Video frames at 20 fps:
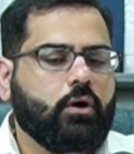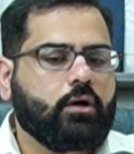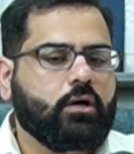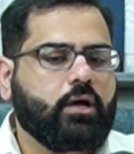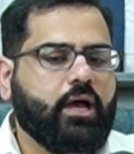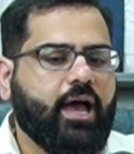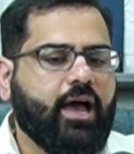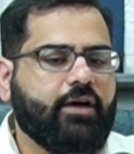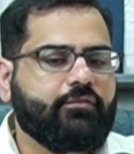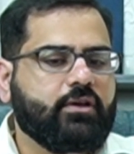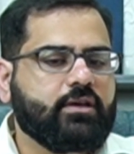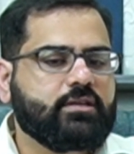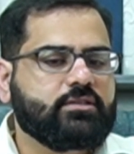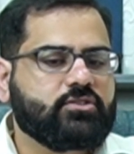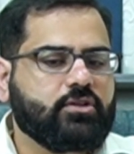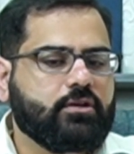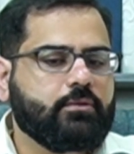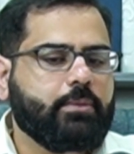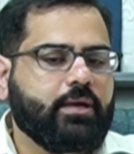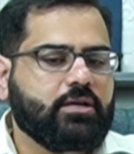having
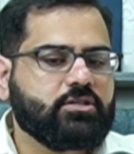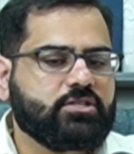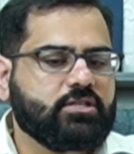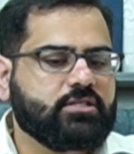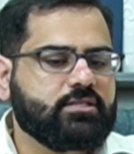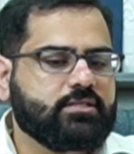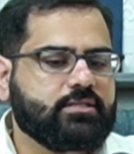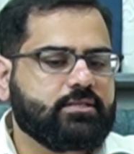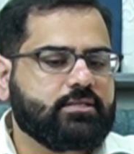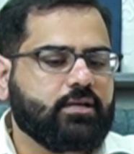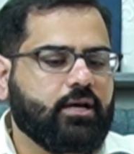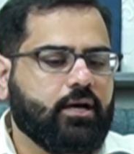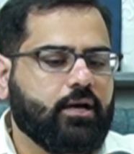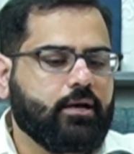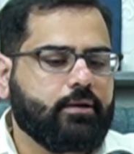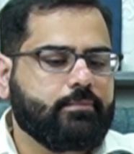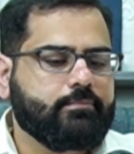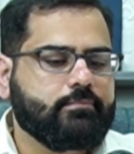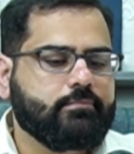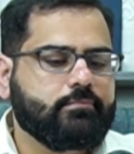certain patients
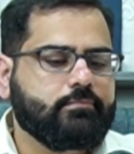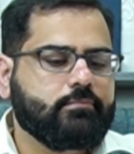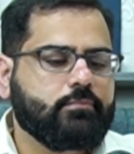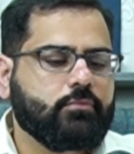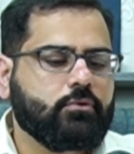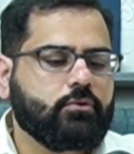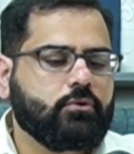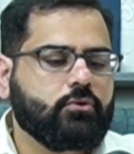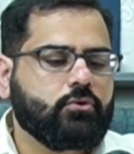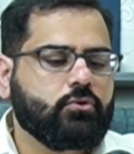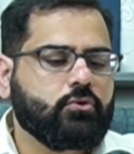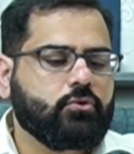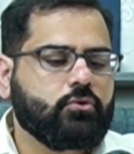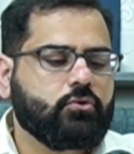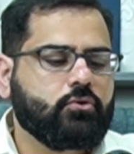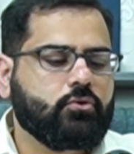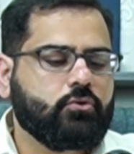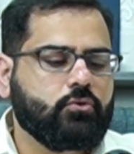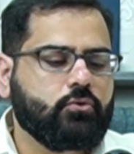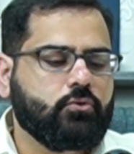
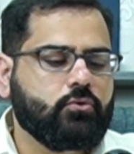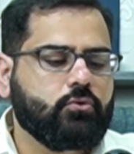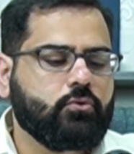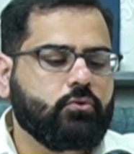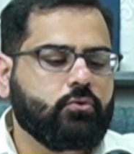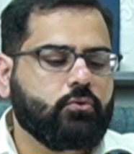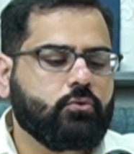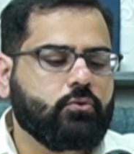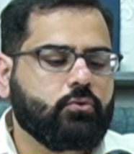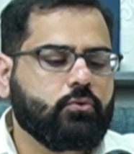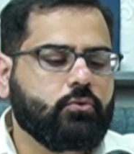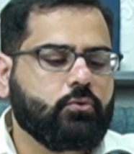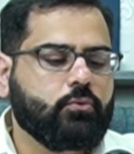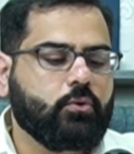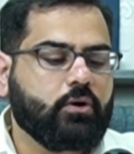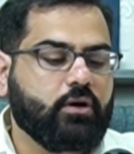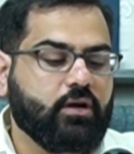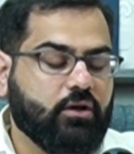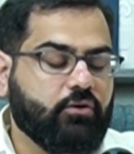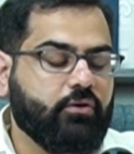who
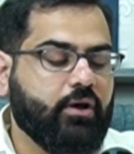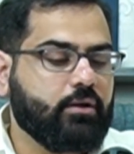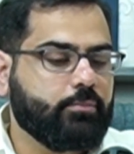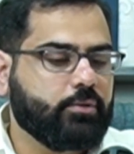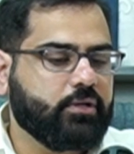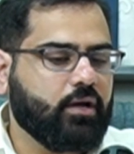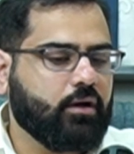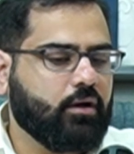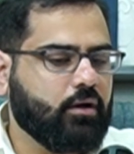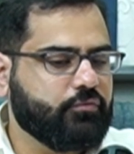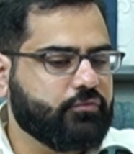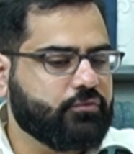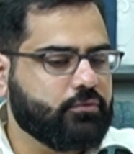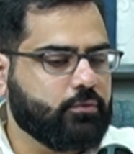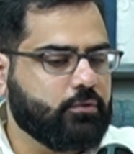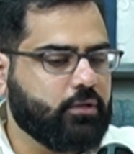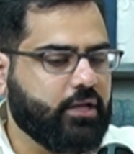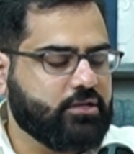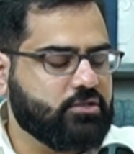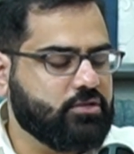were incredibly
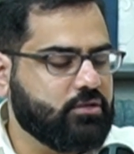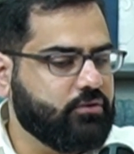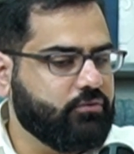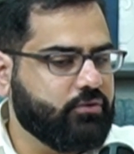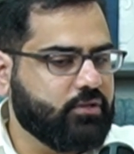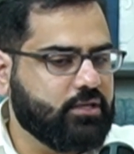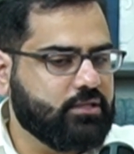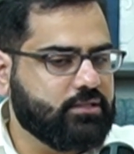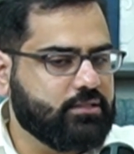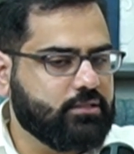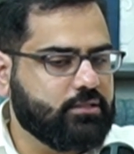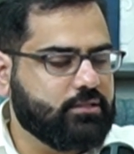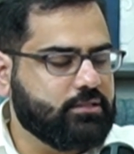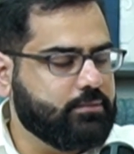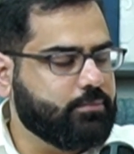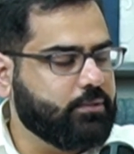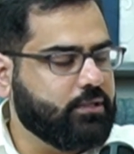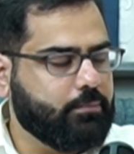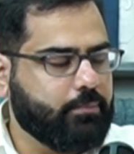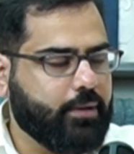uncomfortable actually really
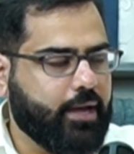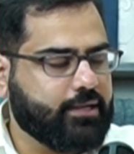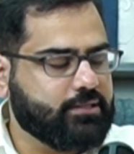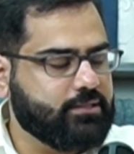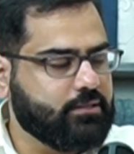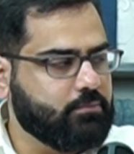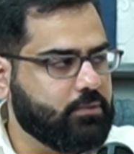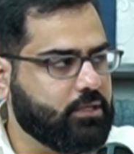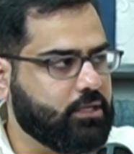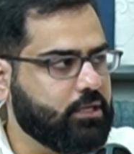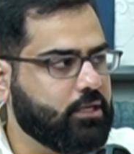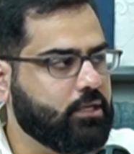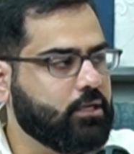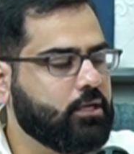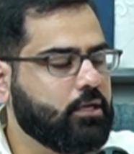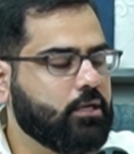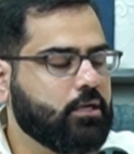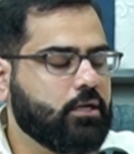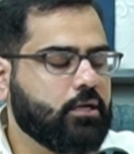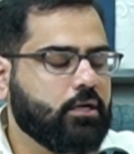deeply impacted me
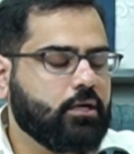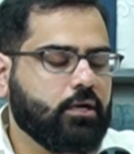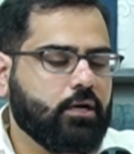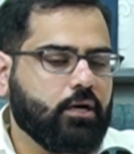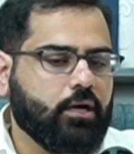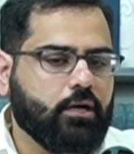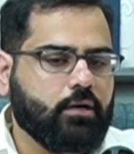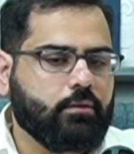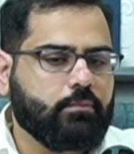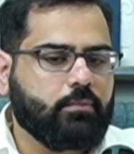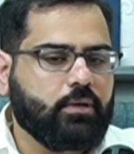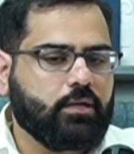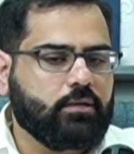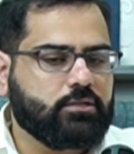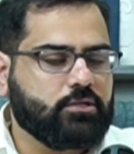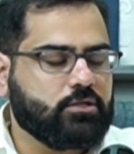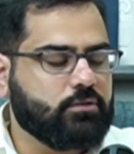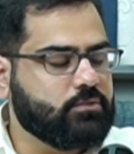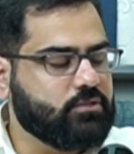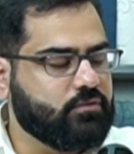in
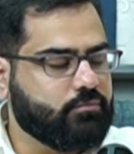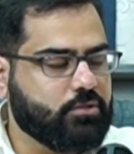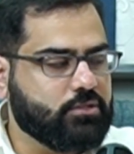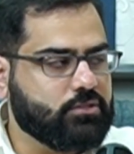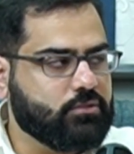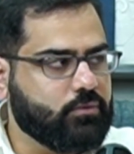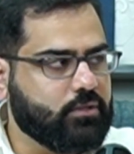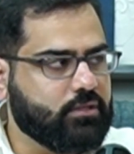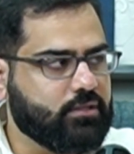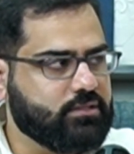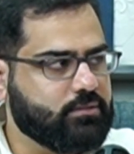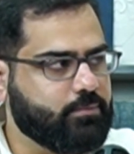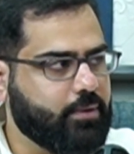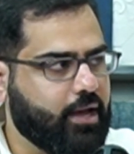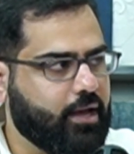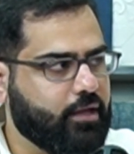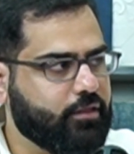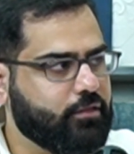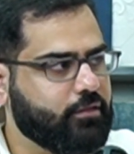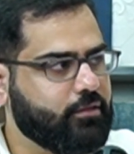terms of pursuing this
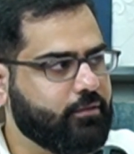path.